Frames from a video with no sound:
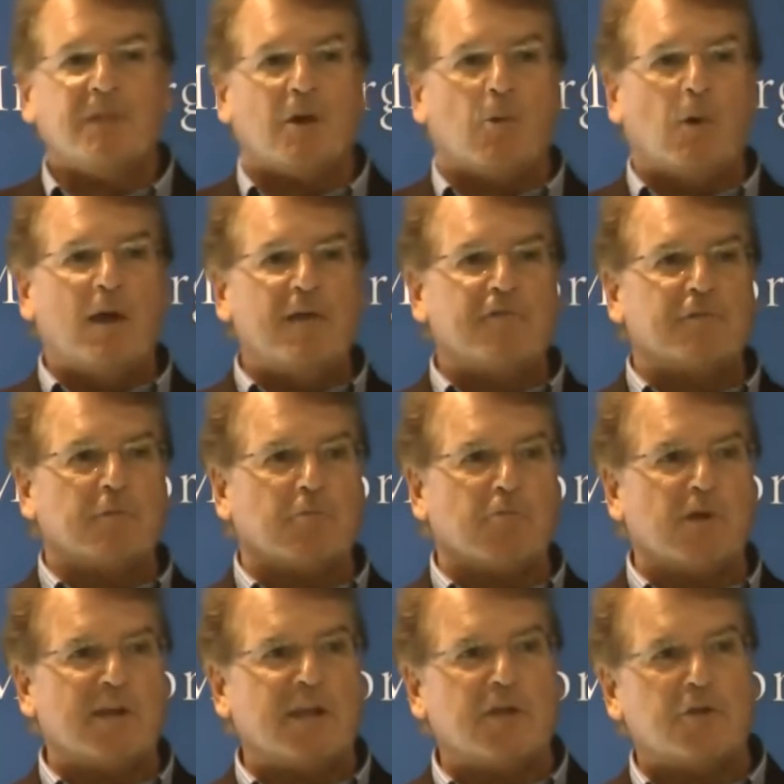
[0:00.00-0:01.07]
away from
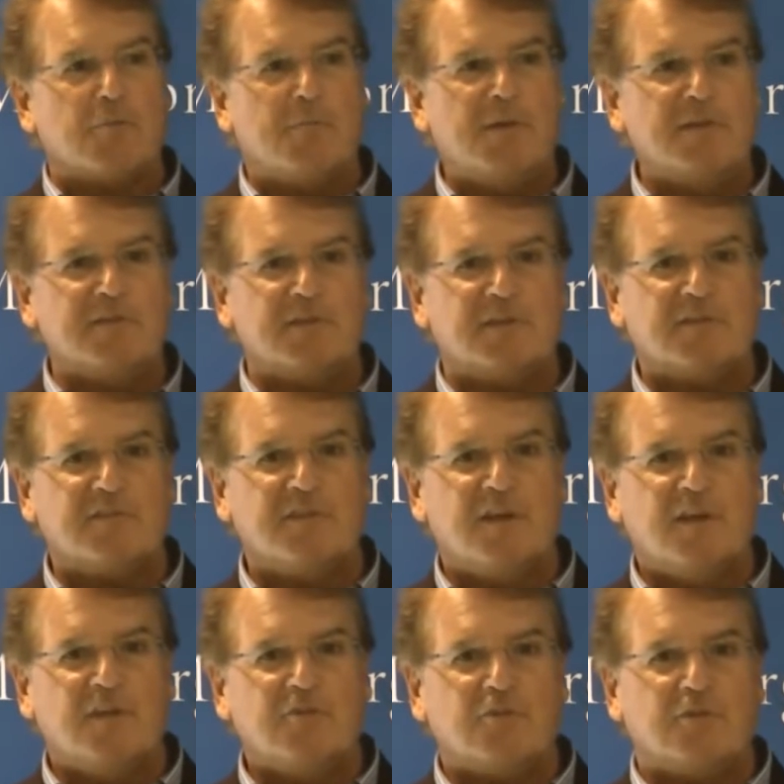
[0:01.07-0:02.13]
running your business
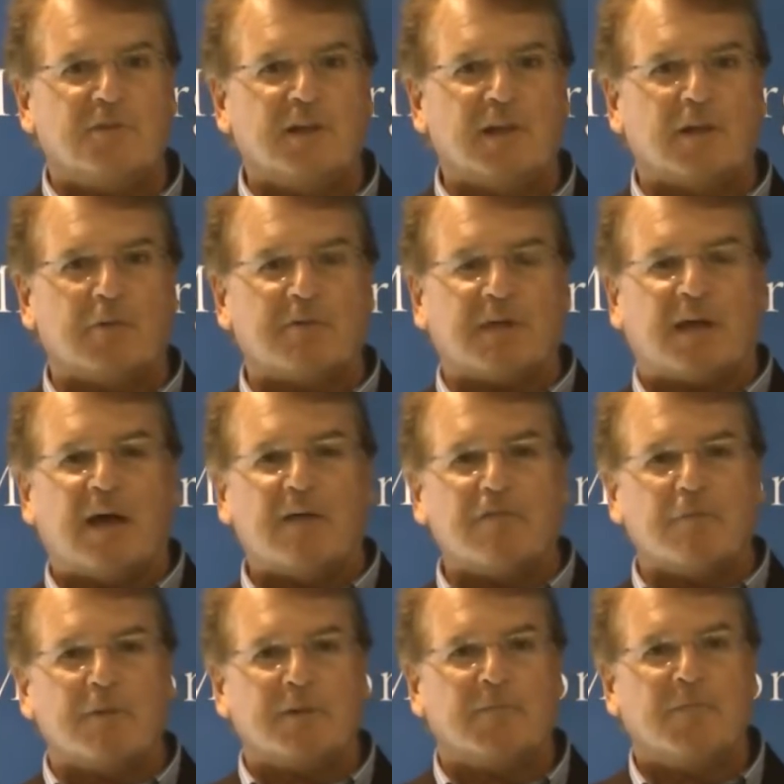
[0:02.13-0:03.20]
to dealing with the
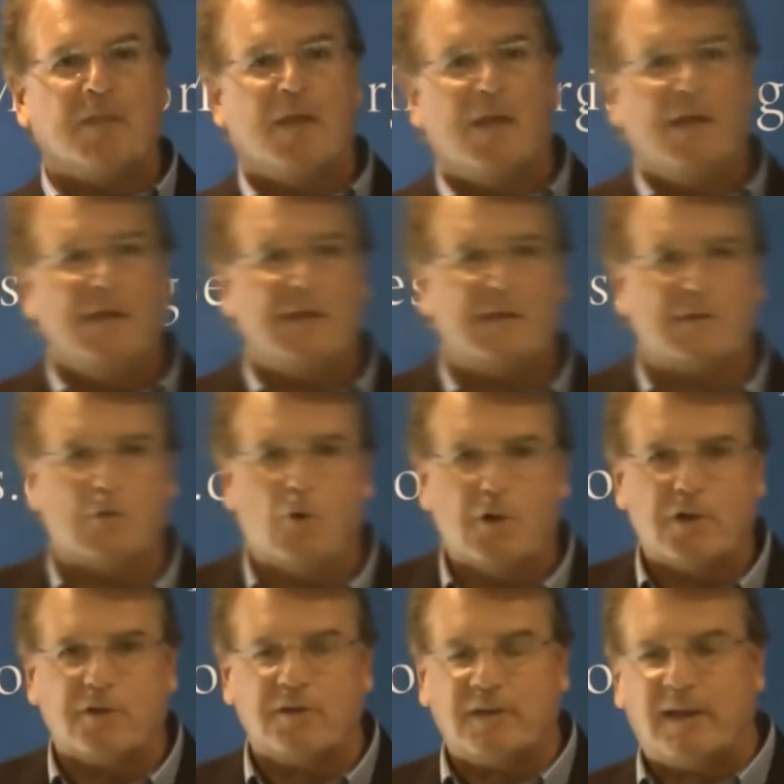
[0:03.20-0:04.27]
government and
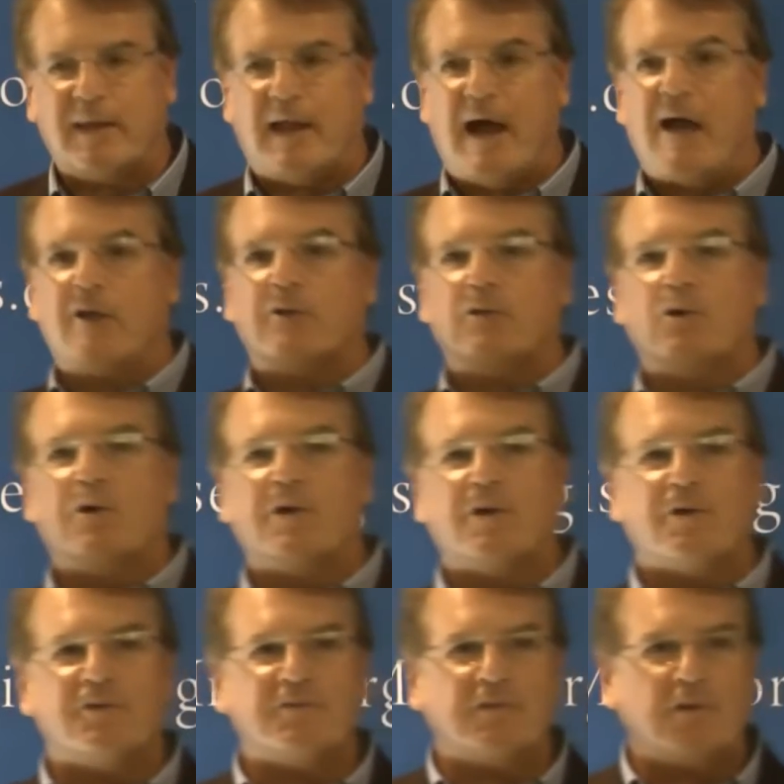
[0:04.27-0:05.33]
lawyers. And you had to hire
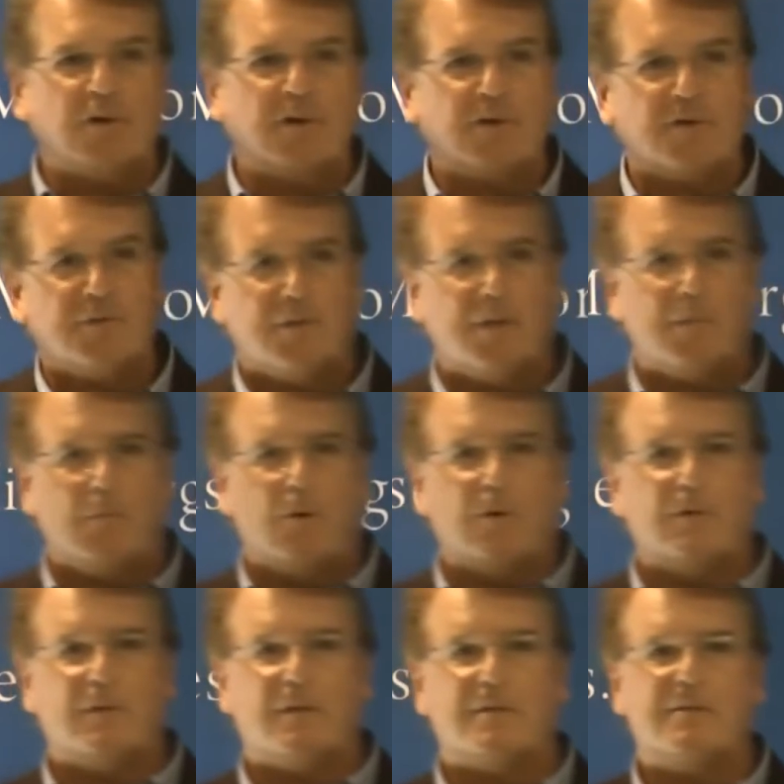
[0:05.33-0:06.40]
lawyers
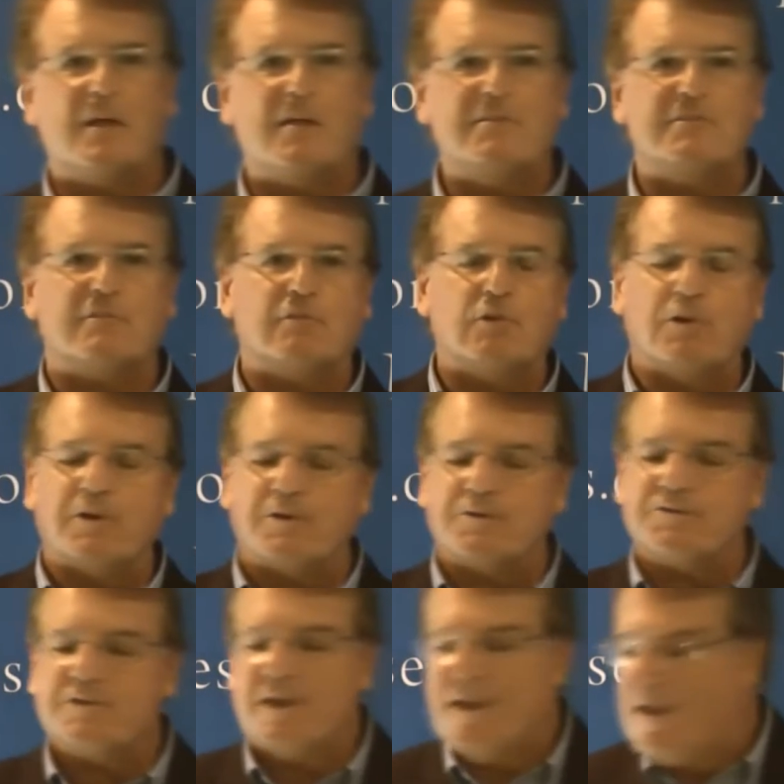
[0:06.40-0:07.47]
and tons of
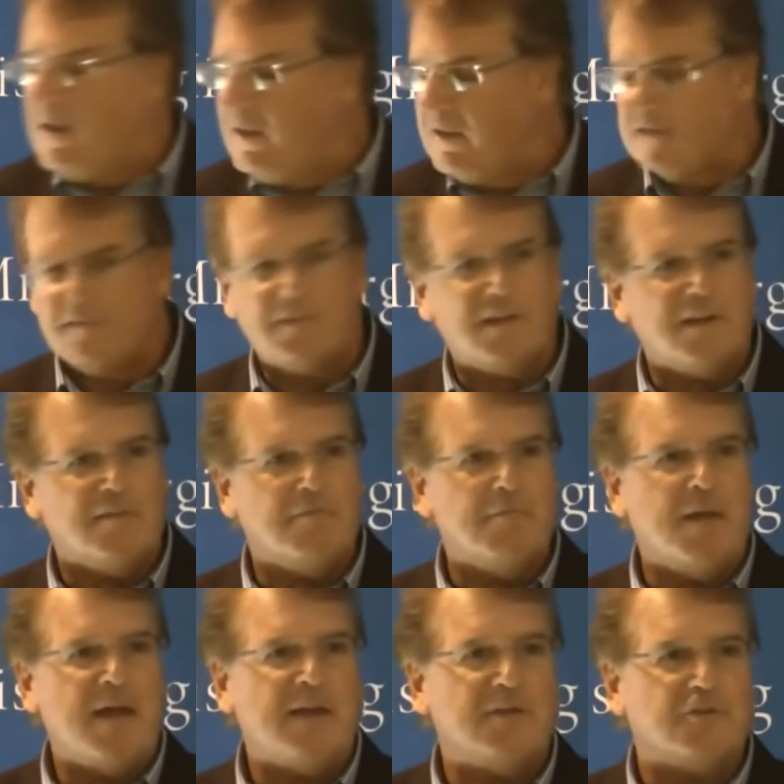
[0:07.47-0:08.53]
lawyers instead of
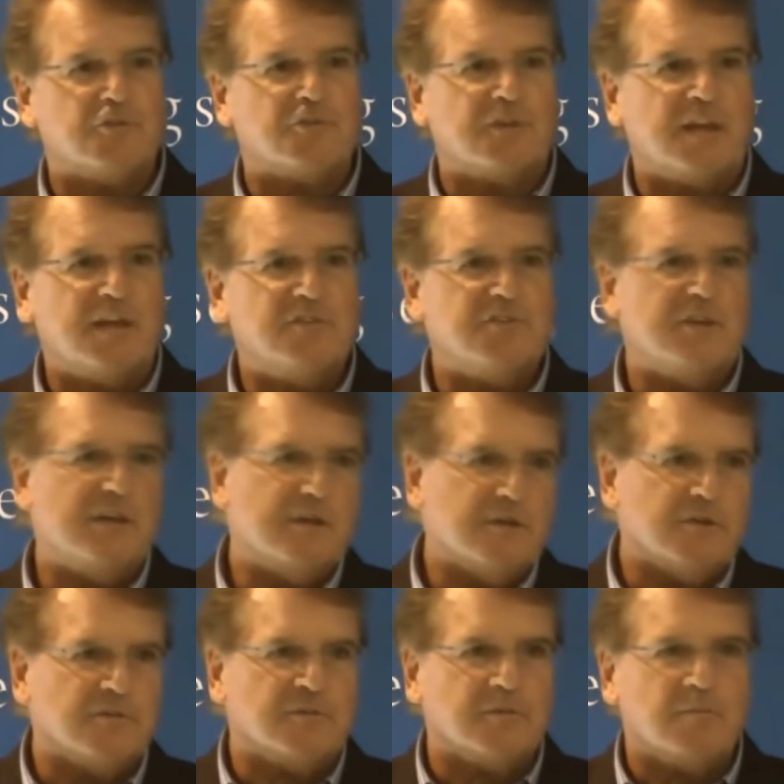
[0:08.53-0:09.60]
managers and
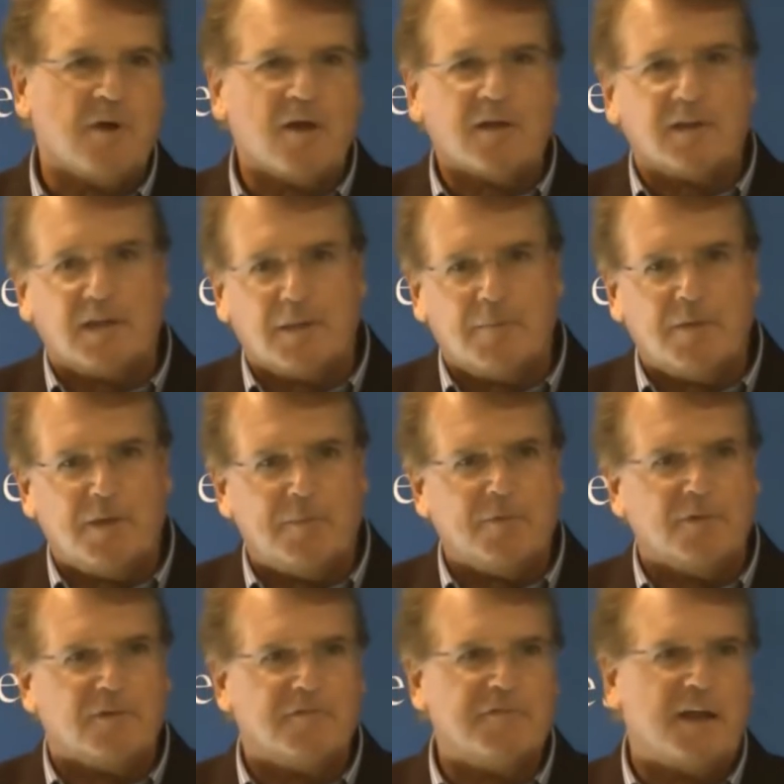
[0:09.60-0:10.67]
engineers and marketing
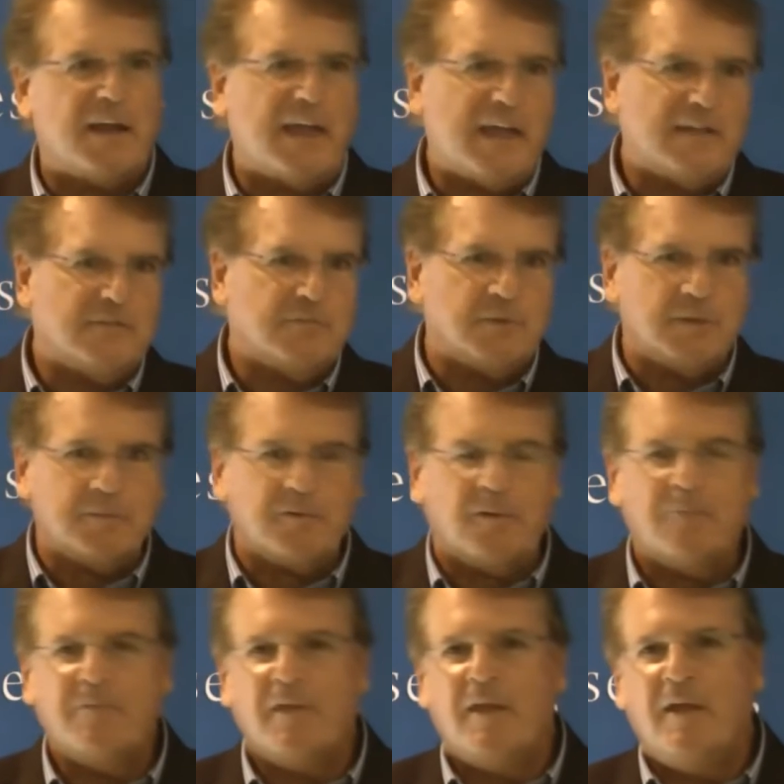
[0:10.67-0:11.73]
people and finance
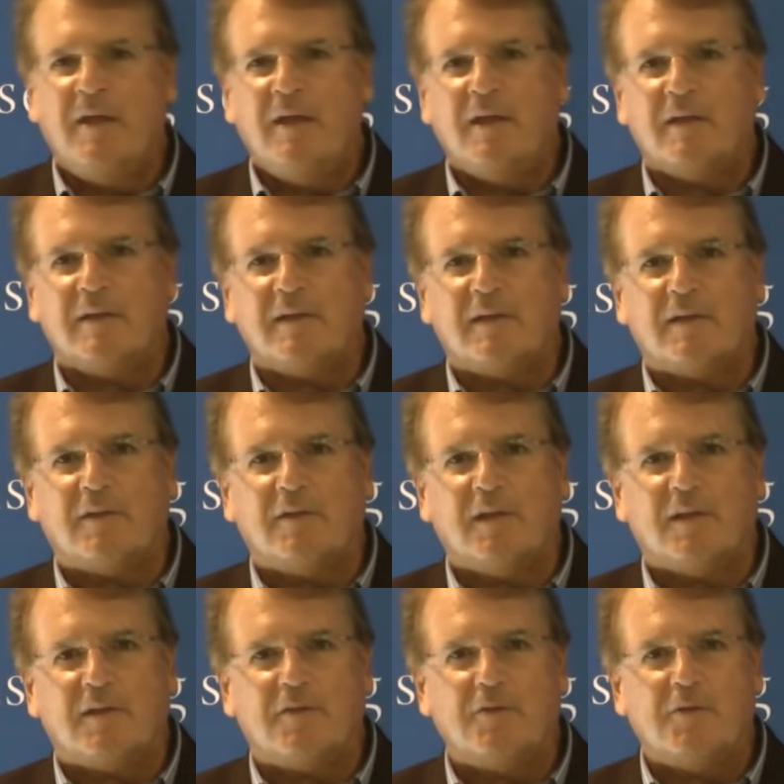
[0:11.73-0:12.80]
people. And you had
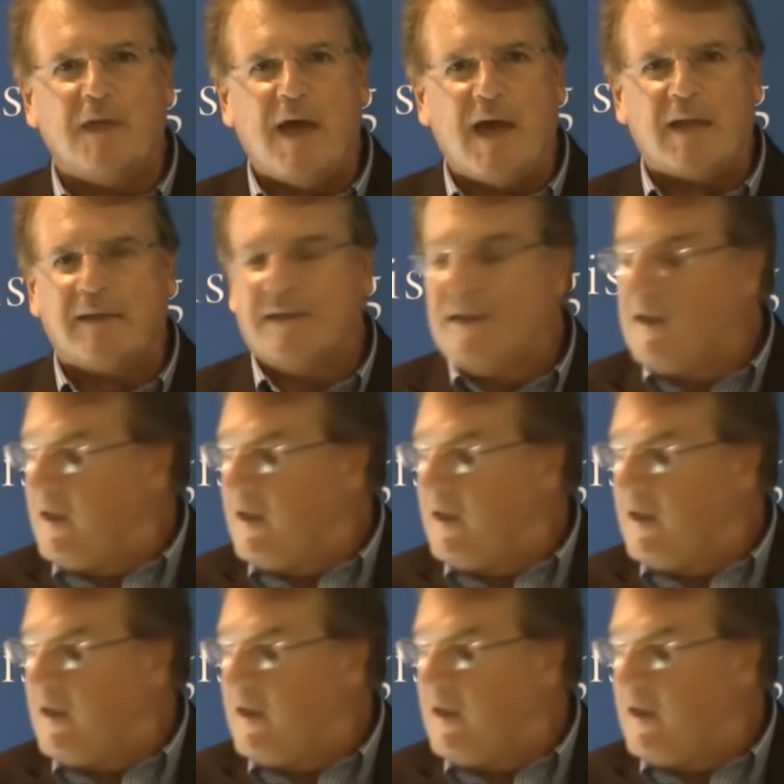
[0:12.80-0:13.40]
to do that.